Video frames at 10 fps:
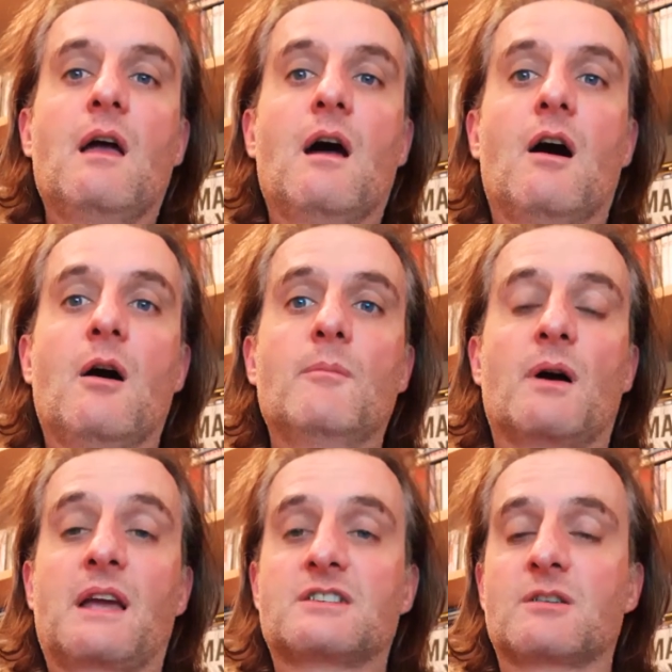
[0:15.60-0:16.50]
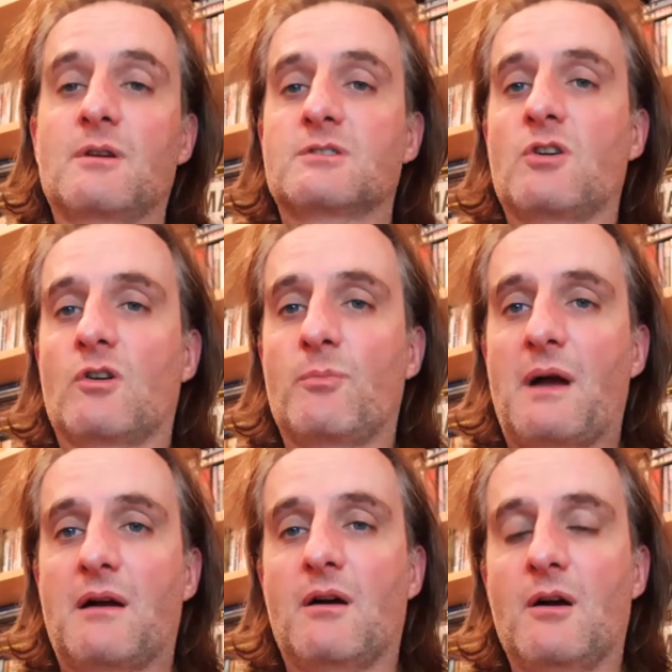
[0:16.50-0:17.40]
Okay, so I'm going to talk
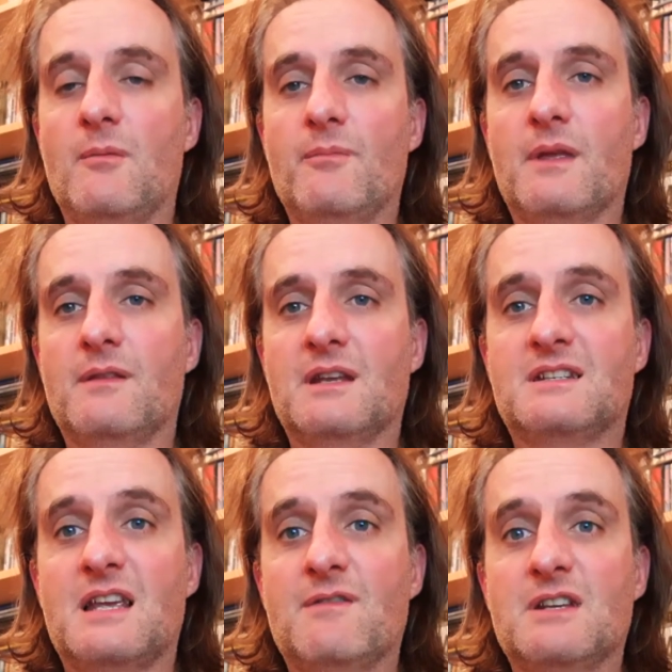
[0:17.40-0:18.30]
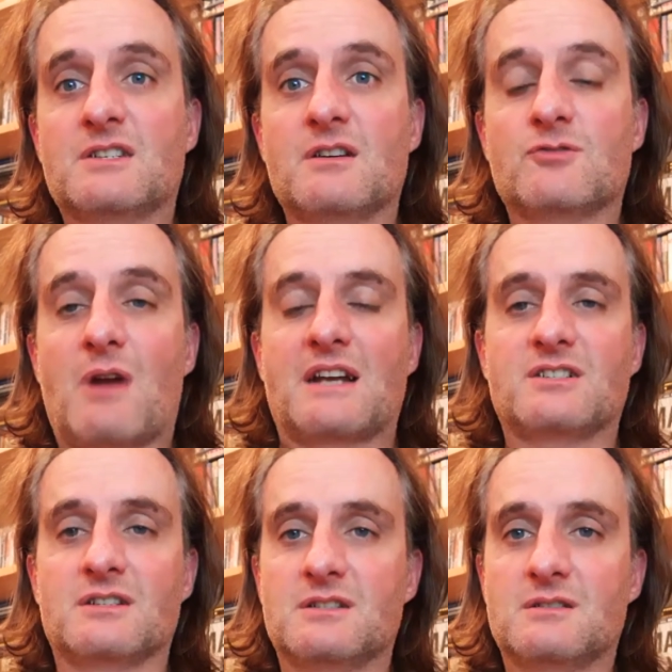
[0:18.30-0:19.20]
about the TV series
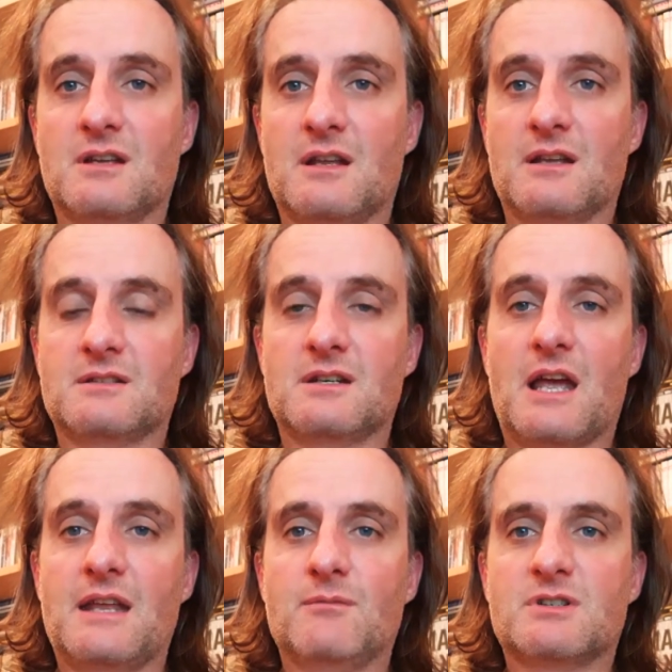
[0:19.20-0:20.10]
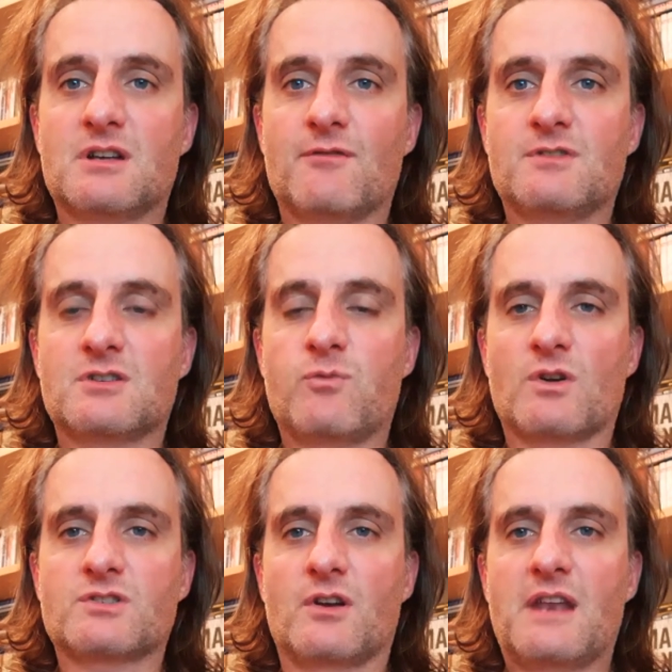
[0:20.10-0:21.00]
Ratched today, which I've just
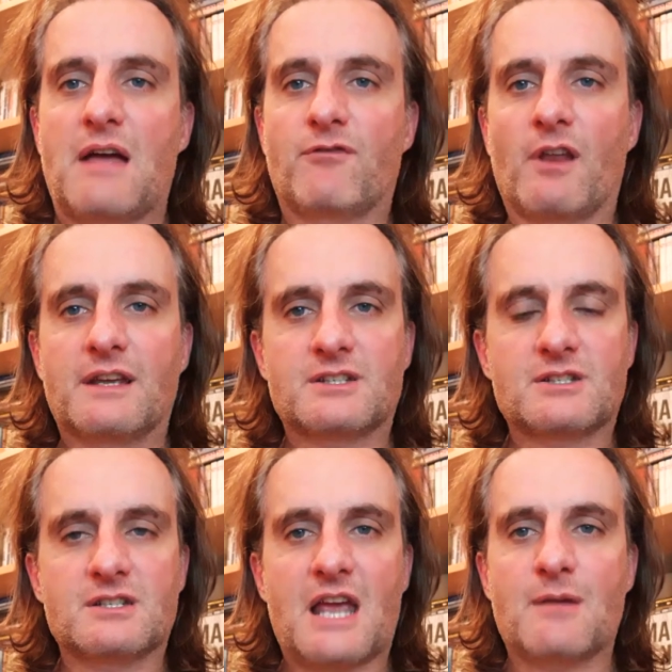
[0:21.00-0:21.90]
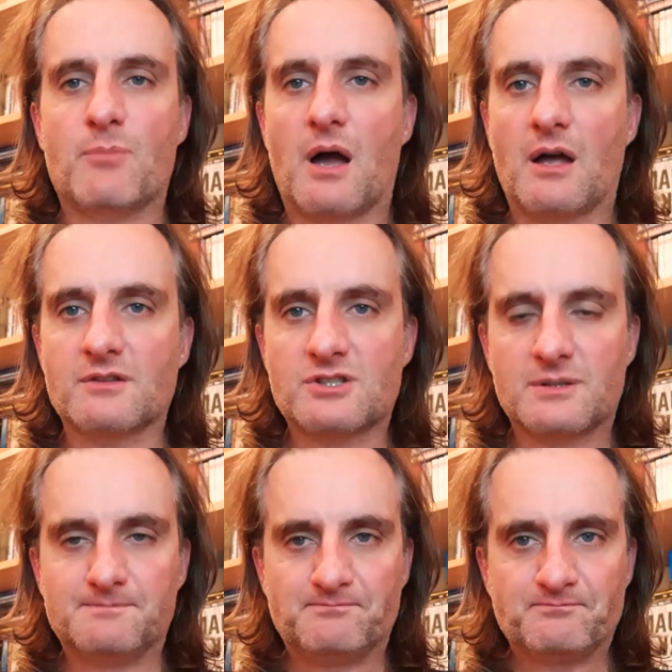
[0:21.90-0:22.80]
watched on Netflix. It's 8
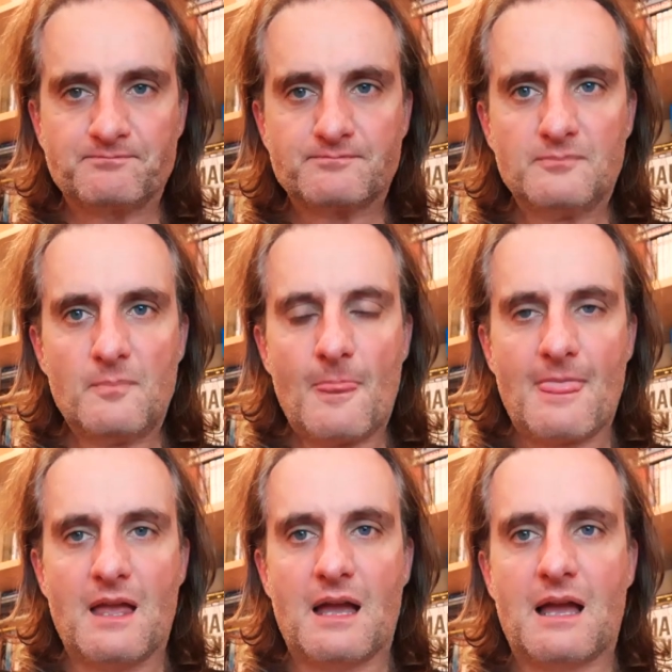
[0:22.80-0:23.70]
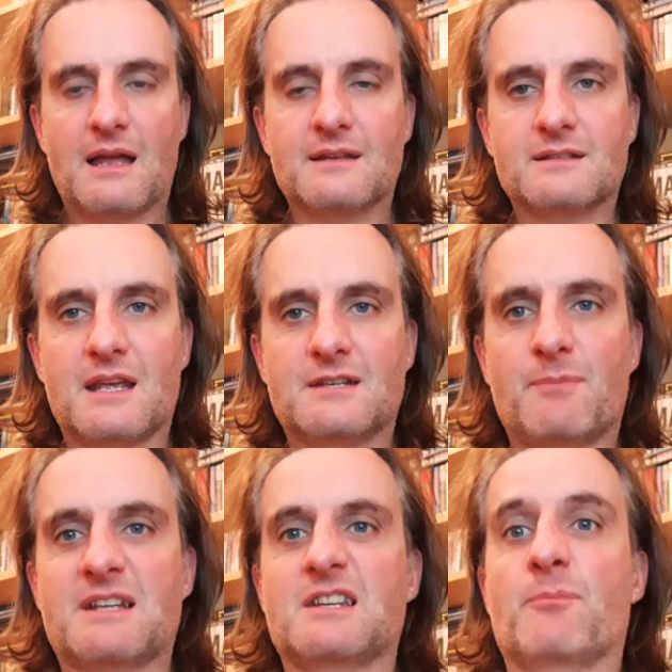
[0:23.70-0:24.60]
parts, and it's
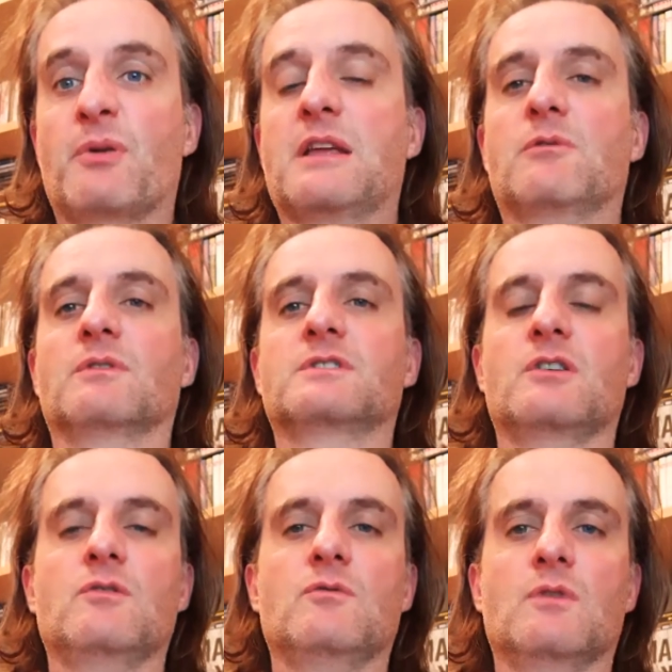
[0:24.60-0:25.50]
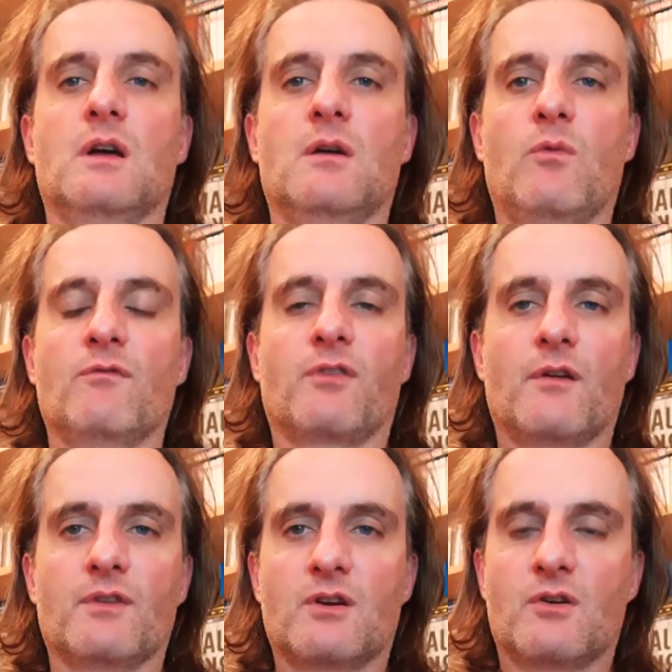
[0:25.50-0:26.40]
basically a prequel to One Flew
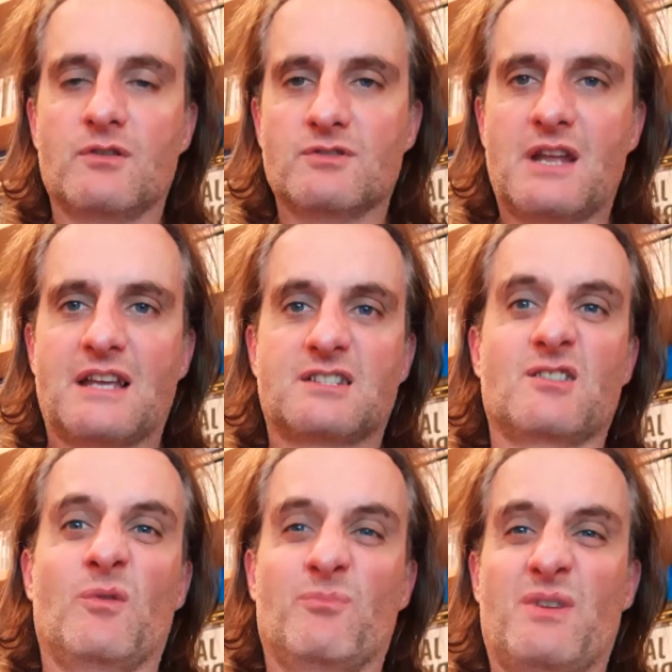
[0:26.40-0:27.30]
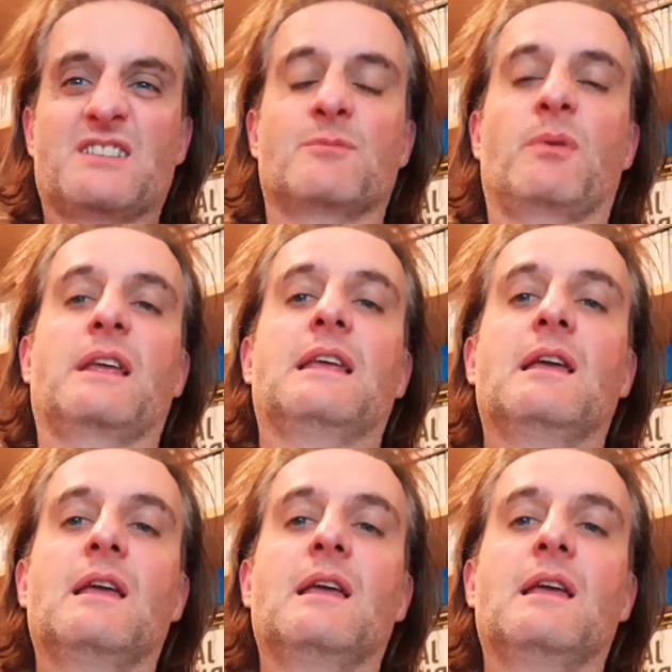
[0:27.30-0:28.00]
Over the Cuckoo's Nest, or principally